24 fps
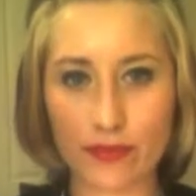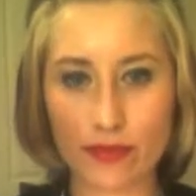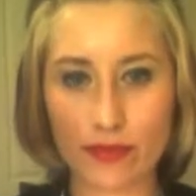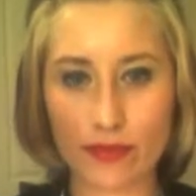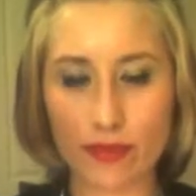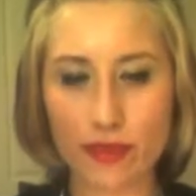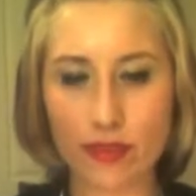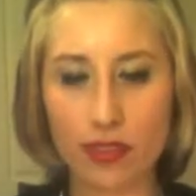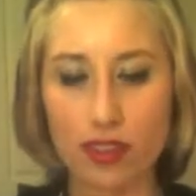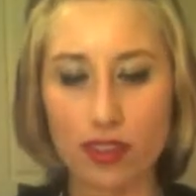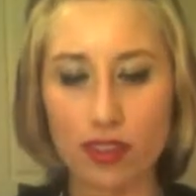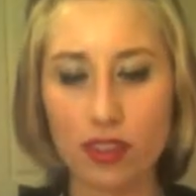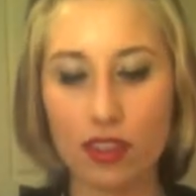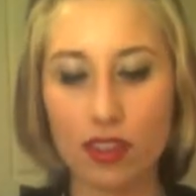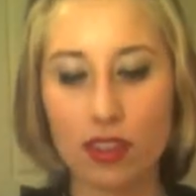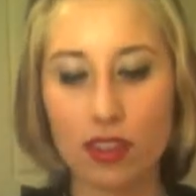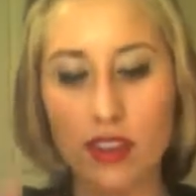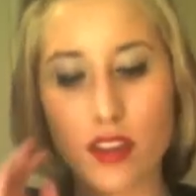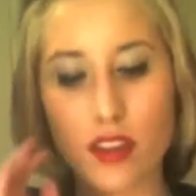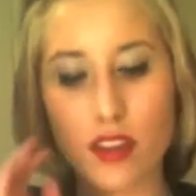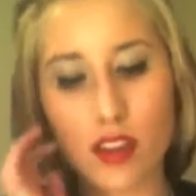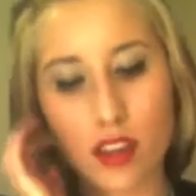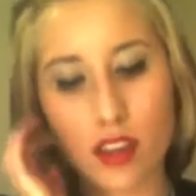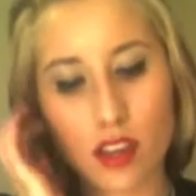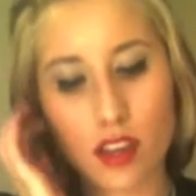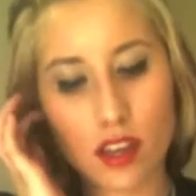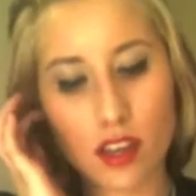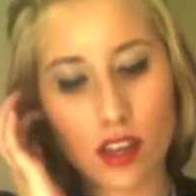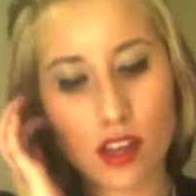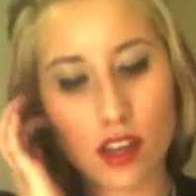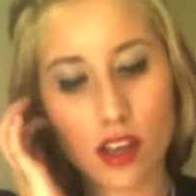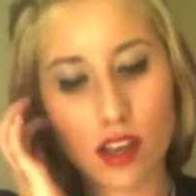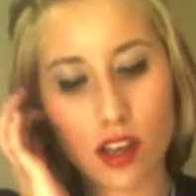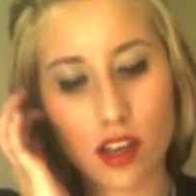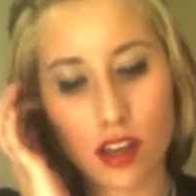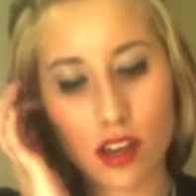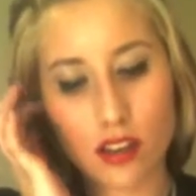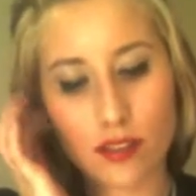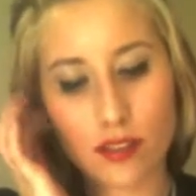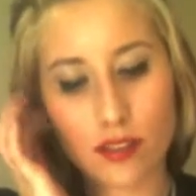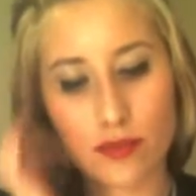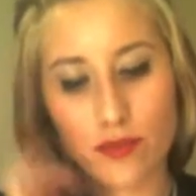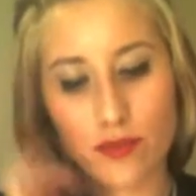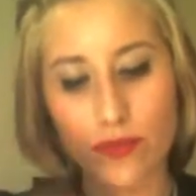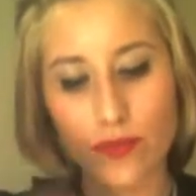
(no one is talking)